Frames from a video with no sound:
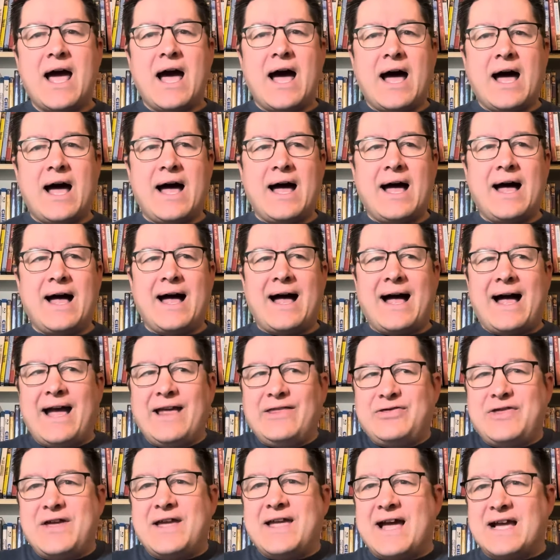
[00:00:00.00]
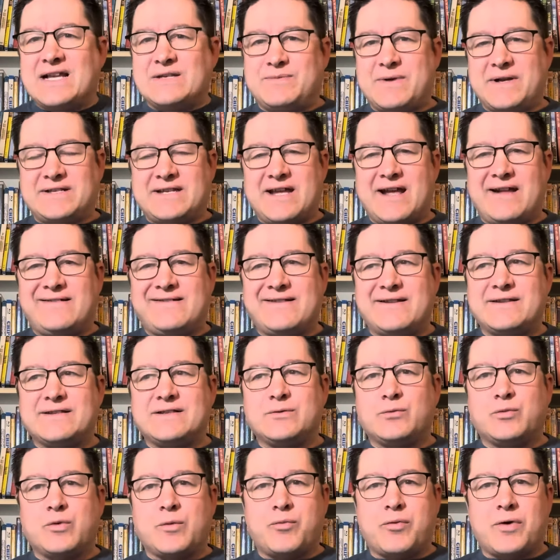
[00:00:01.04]
I think expectations
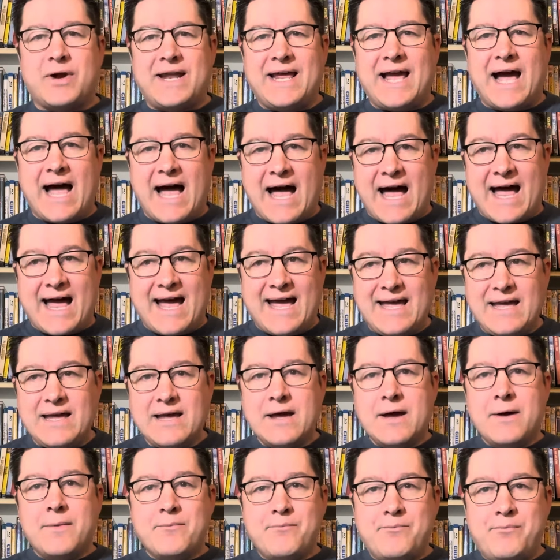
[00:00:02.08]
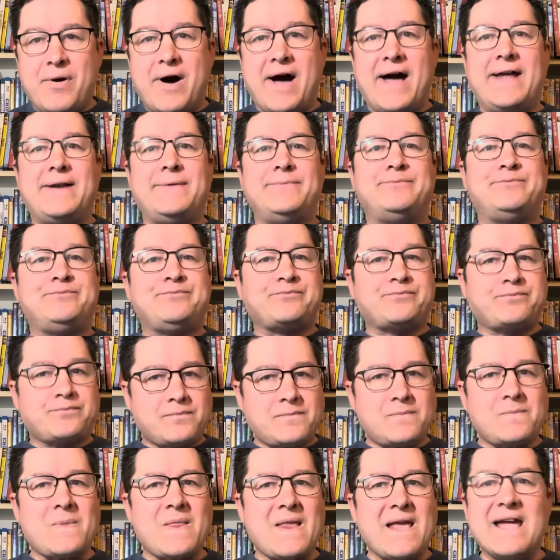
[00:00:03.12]
were pretty high, but
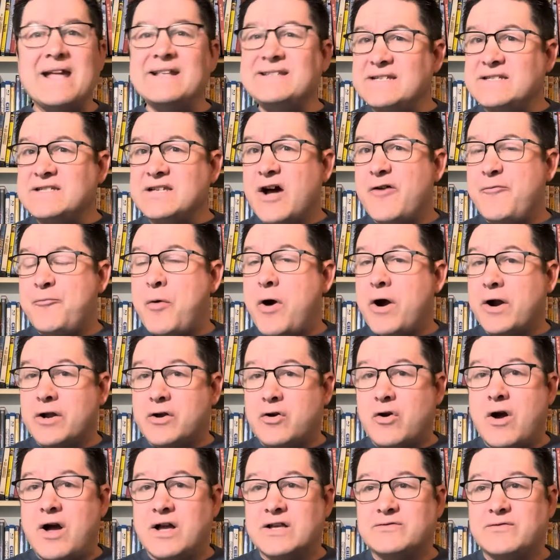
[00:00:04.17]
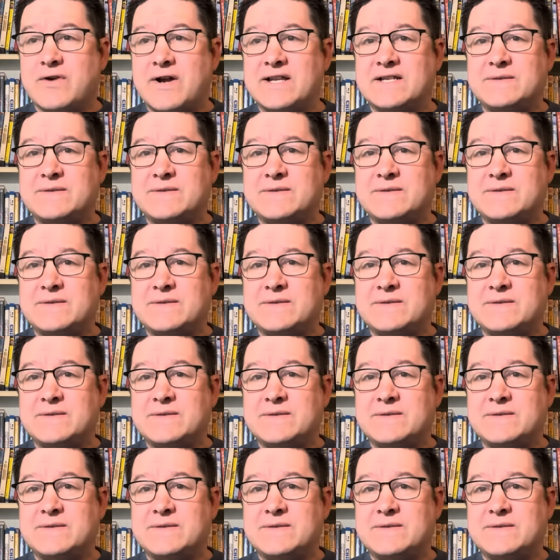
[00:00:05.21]
it's a tough bar to cross, right?